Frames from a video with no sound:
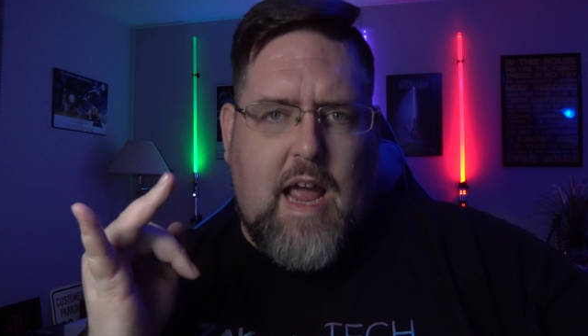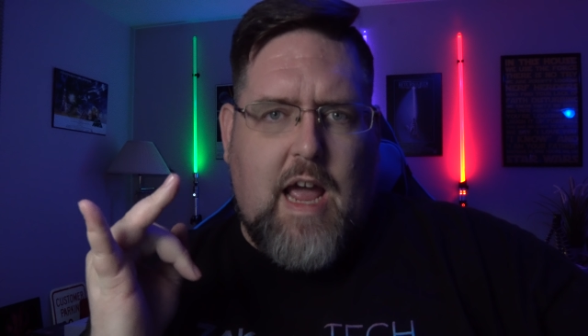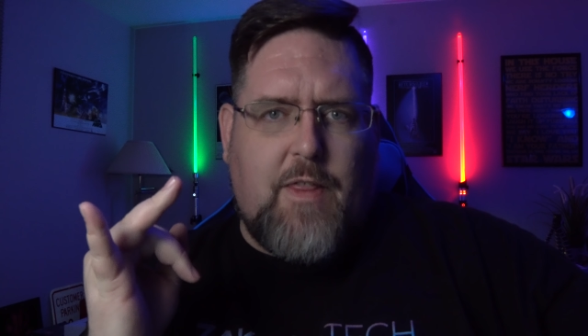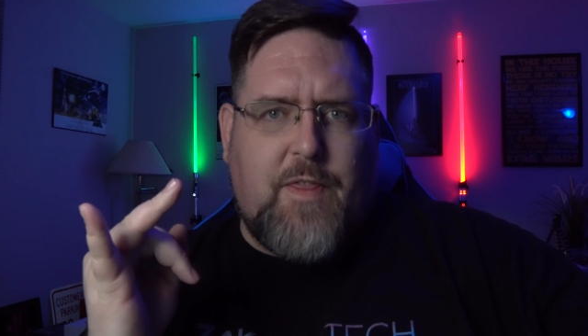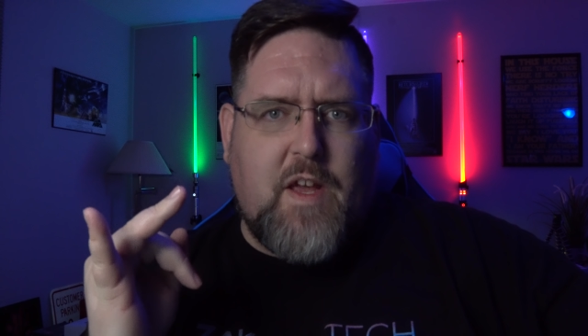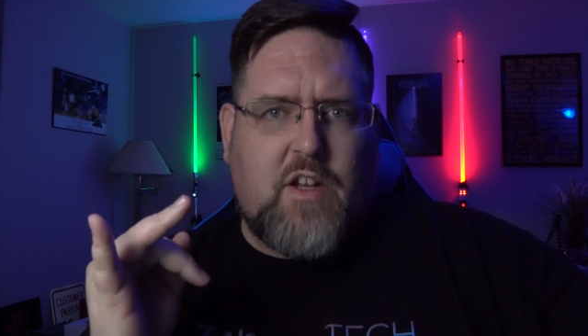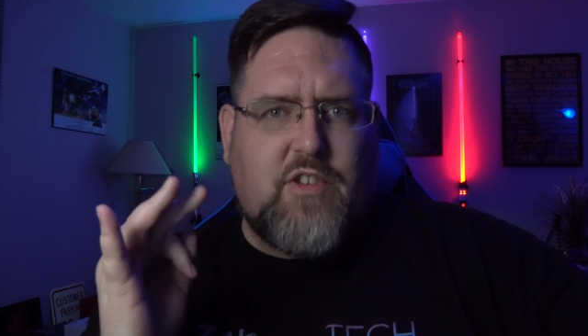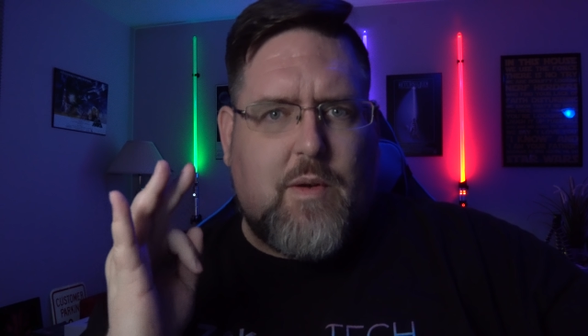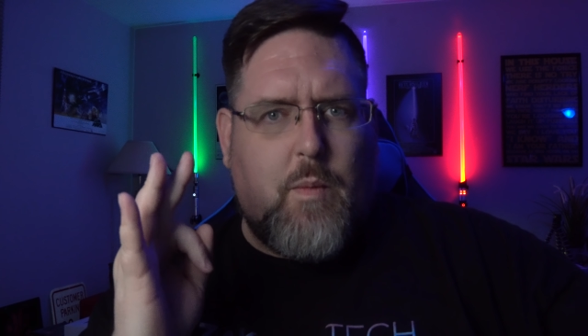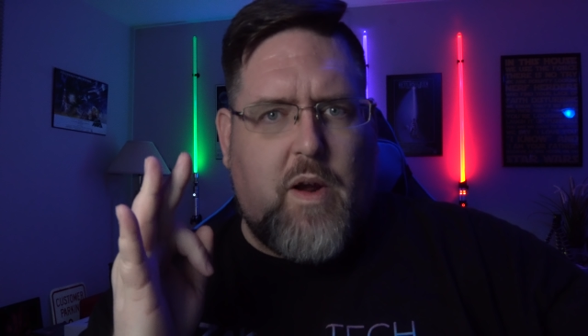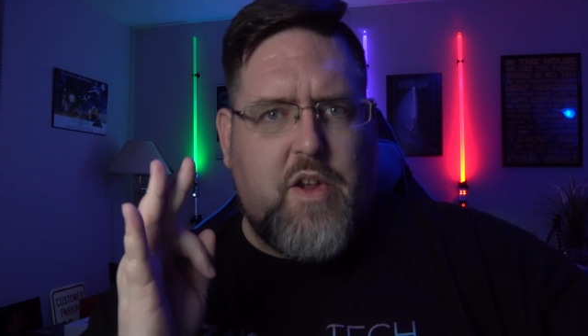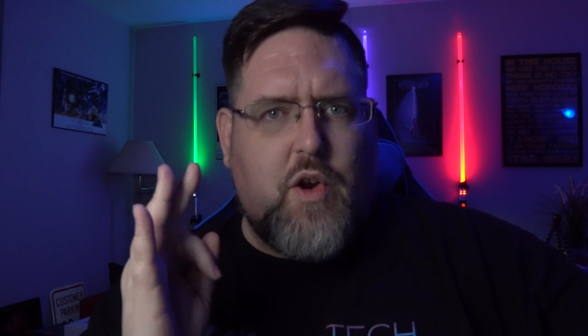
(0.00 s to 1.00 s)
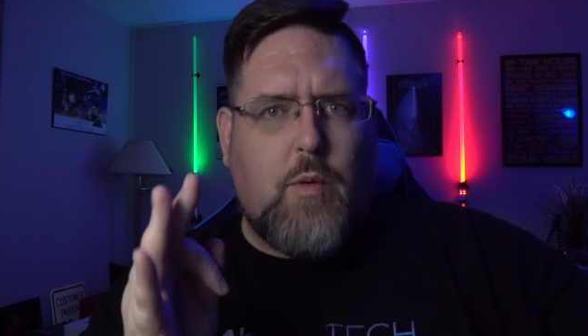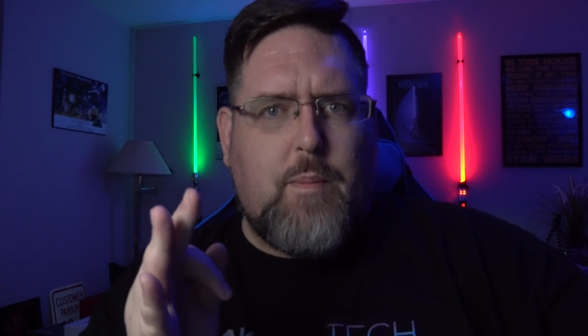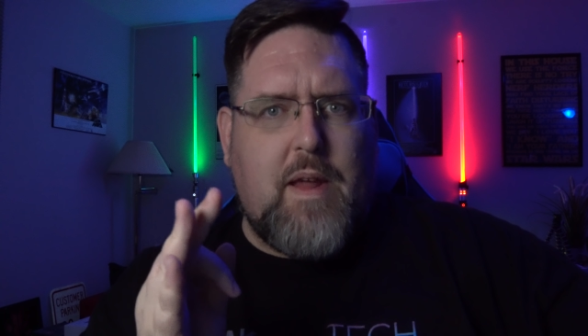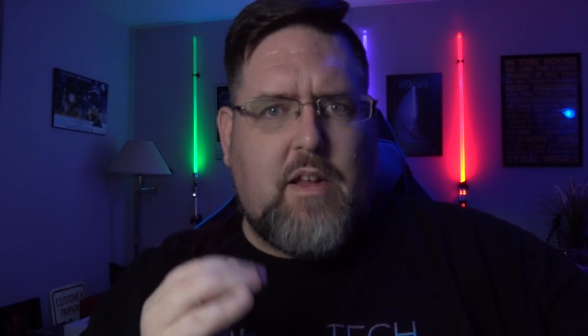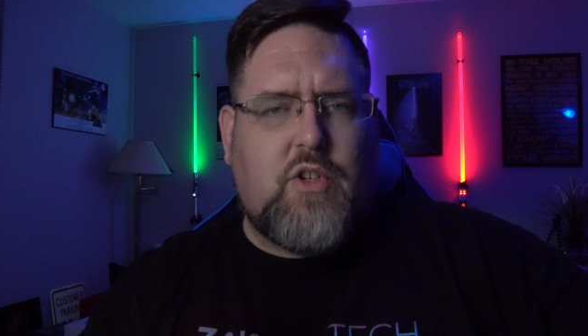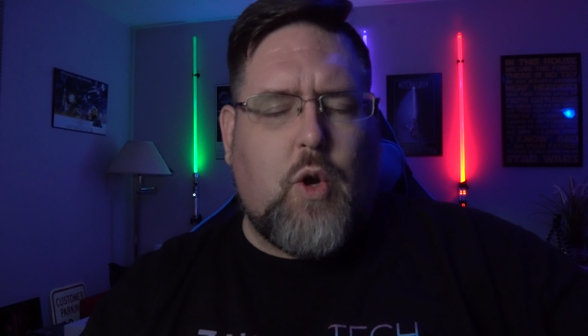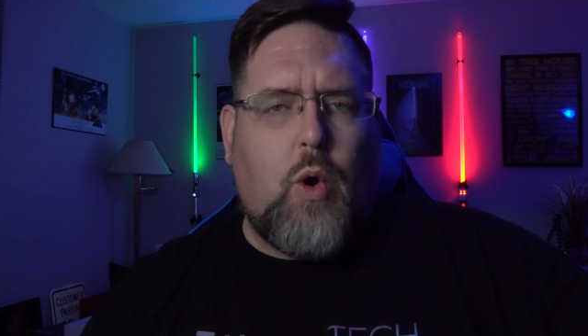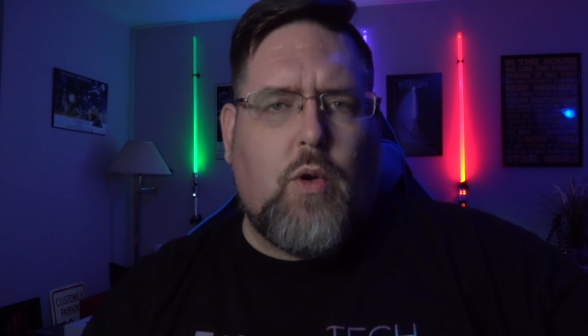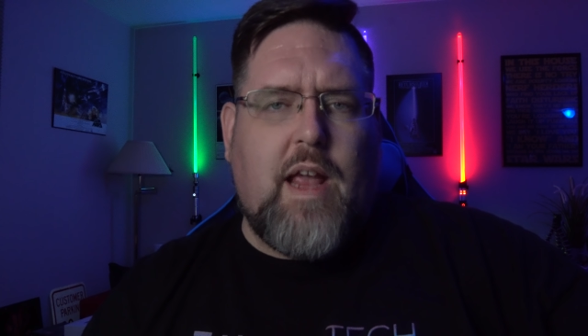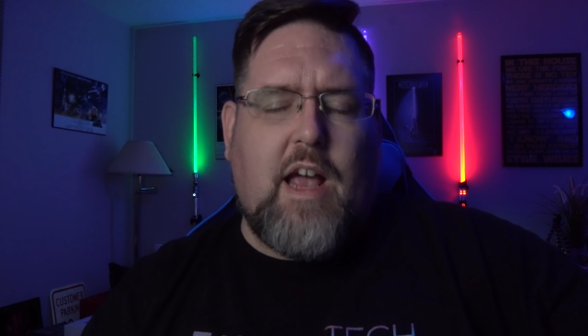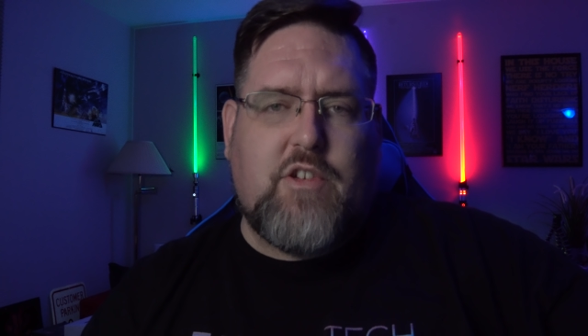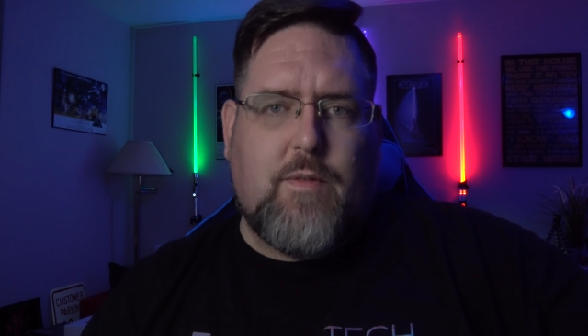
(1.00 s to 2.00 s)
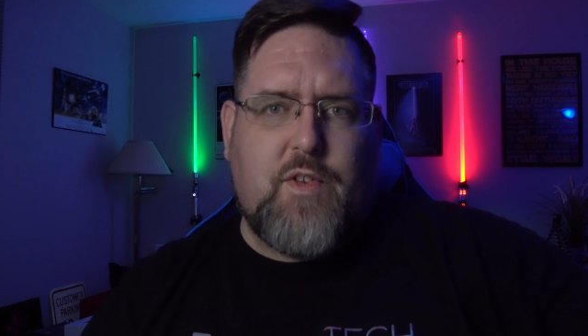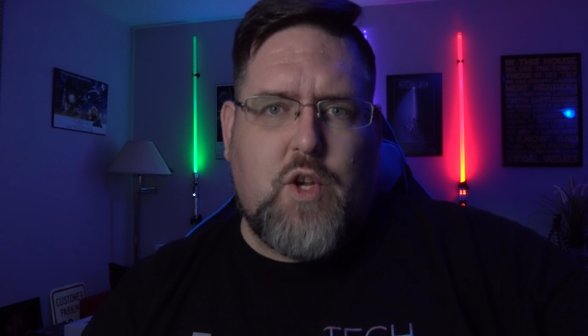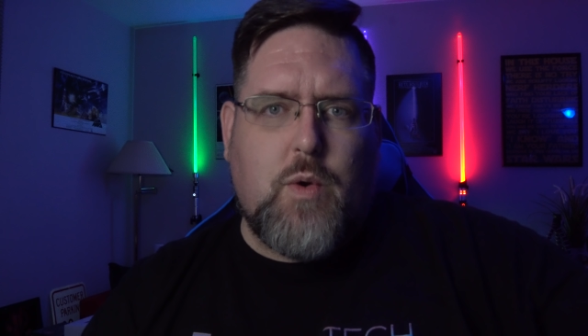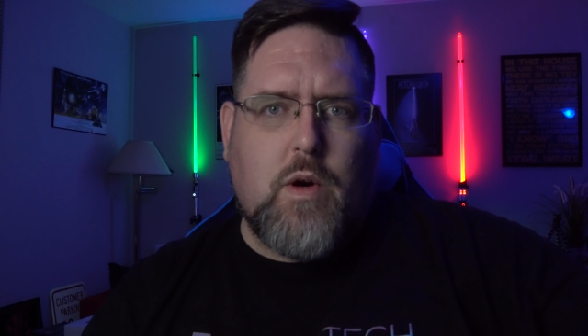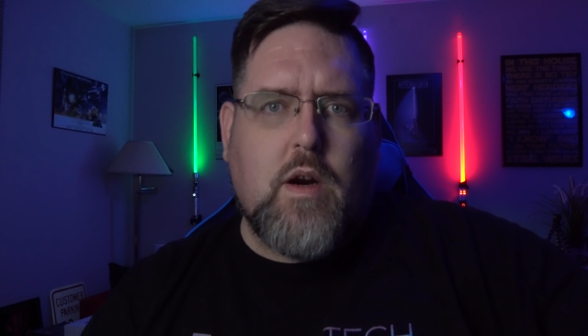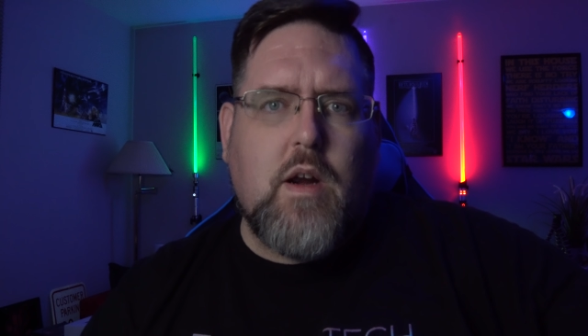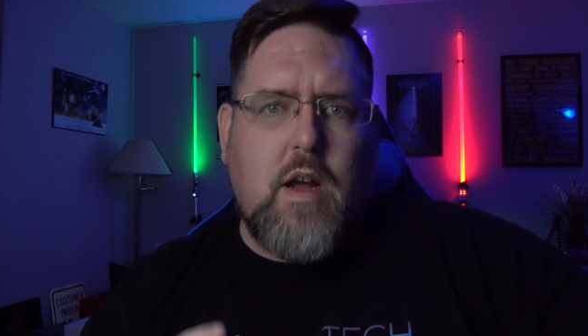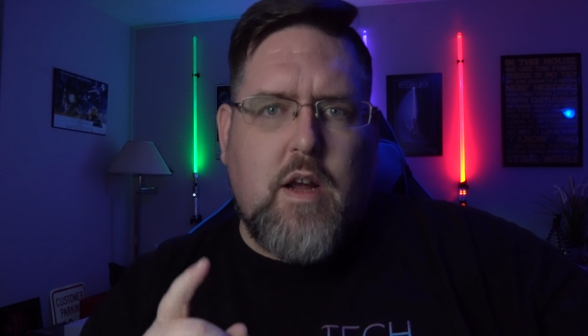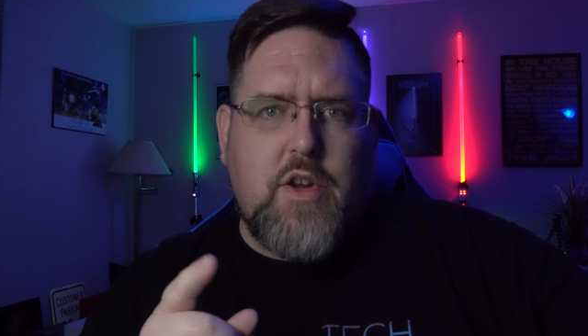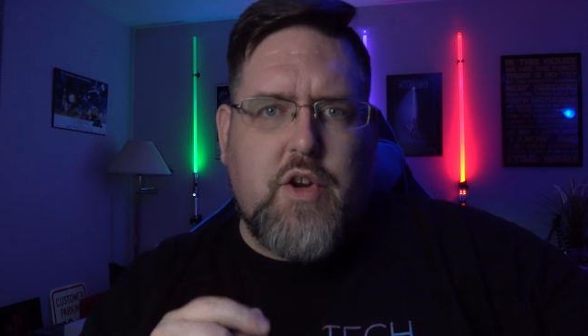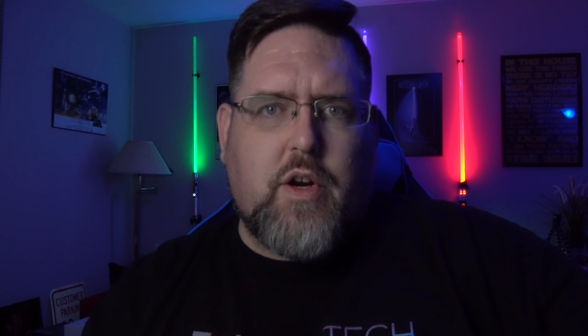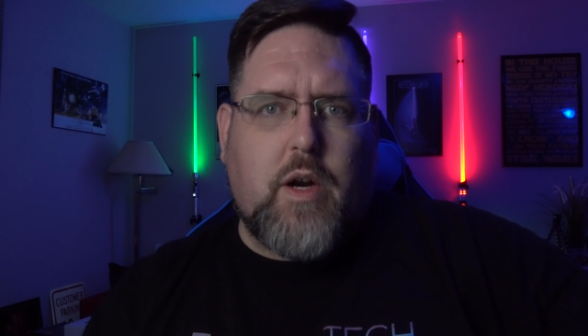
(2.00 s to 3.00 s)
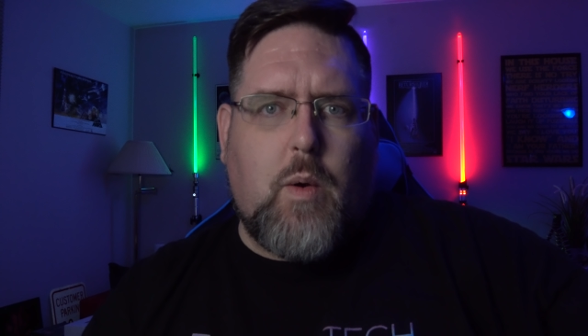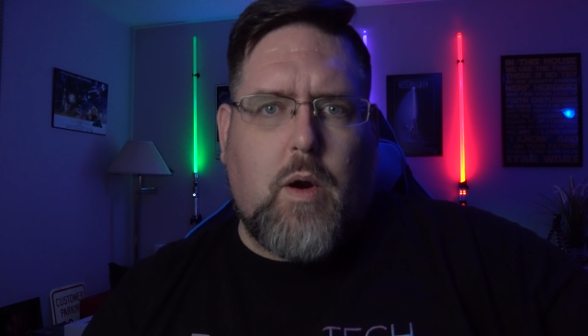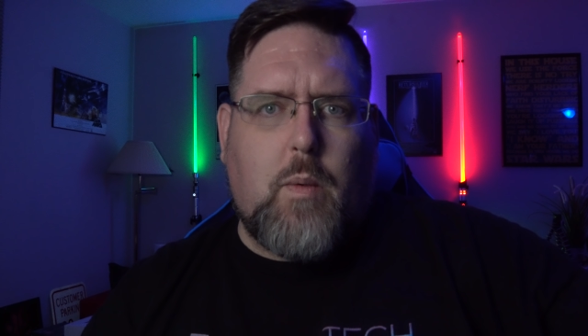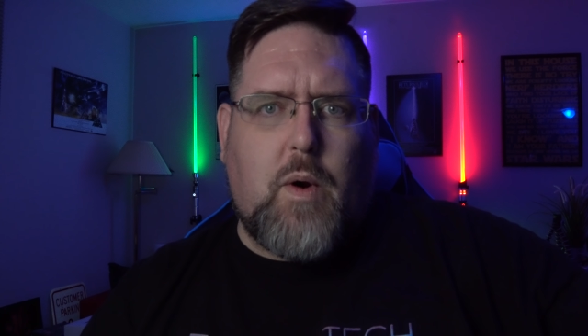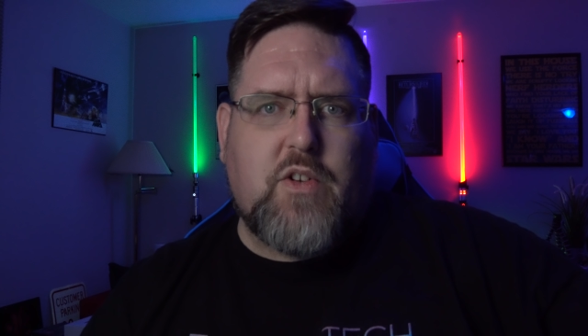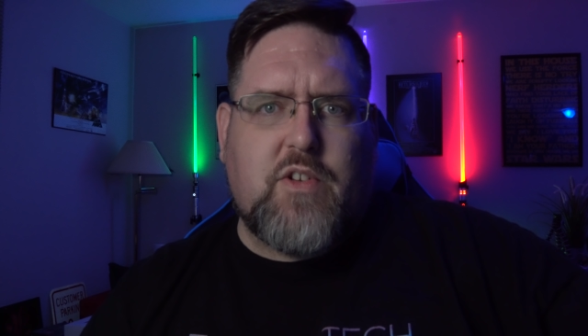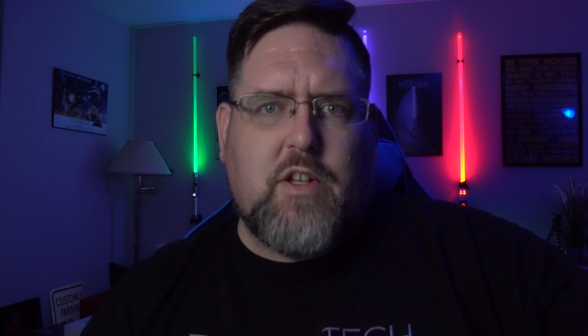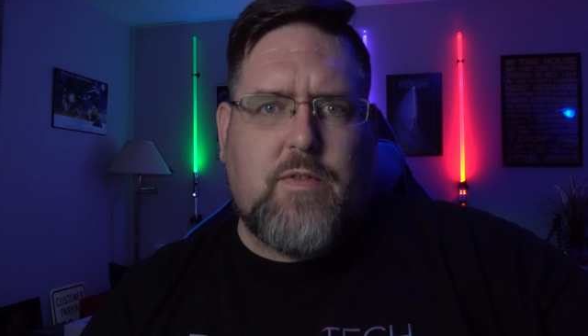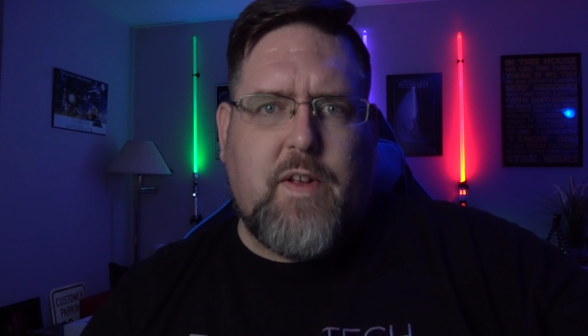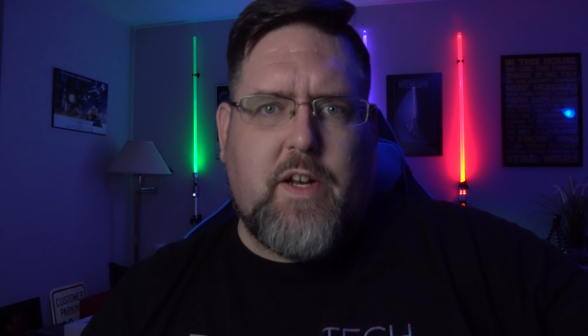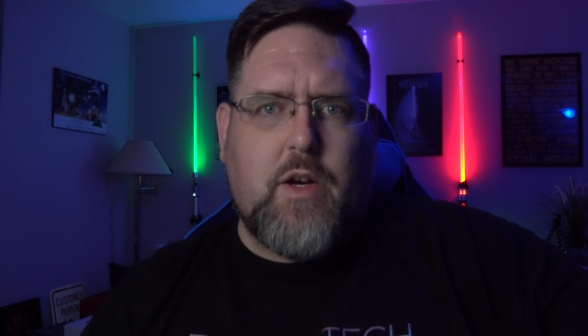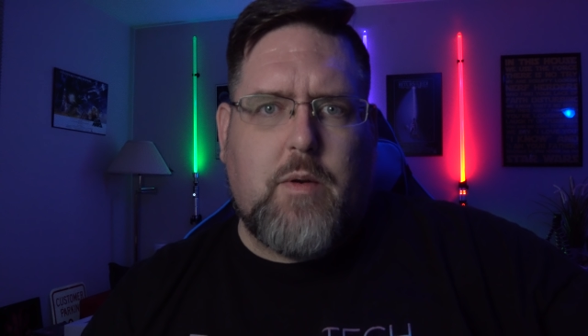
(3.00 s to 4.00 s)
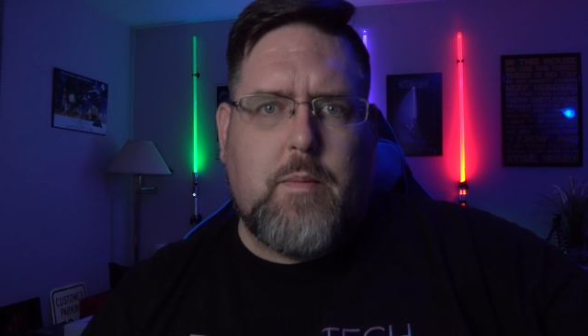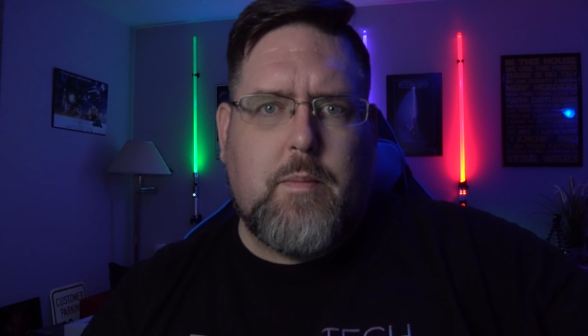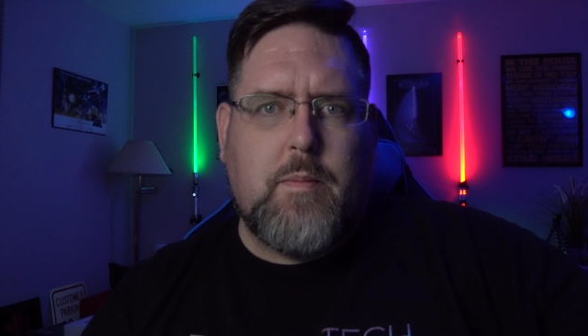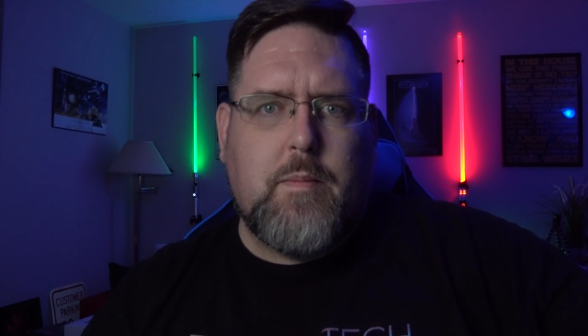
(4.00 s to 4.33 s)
ethics, and what you're being told as a viewer, you're gonna wanna watch this video.